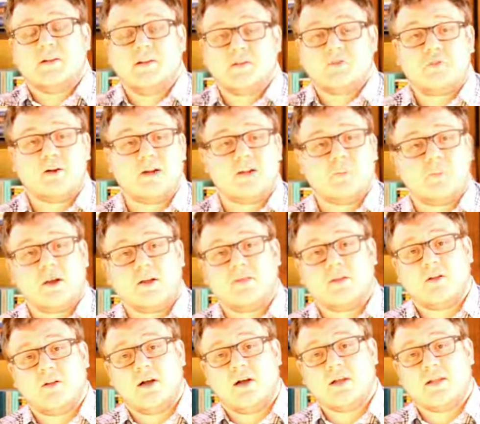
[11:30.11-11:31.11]
strict about
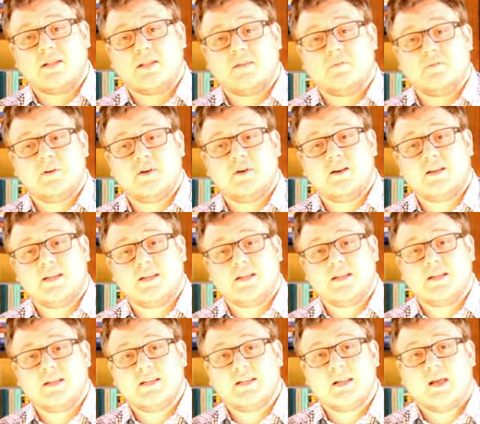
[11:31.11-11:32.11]
the laws of the
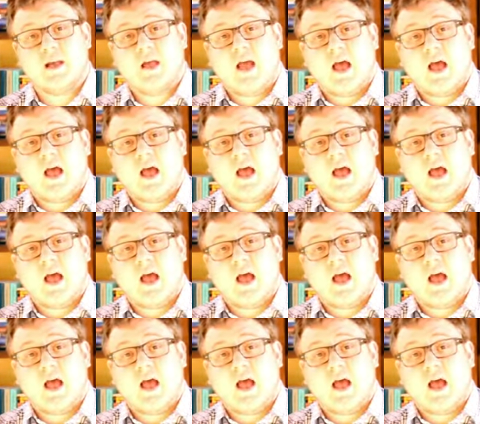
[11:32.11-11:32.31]
Pharisees,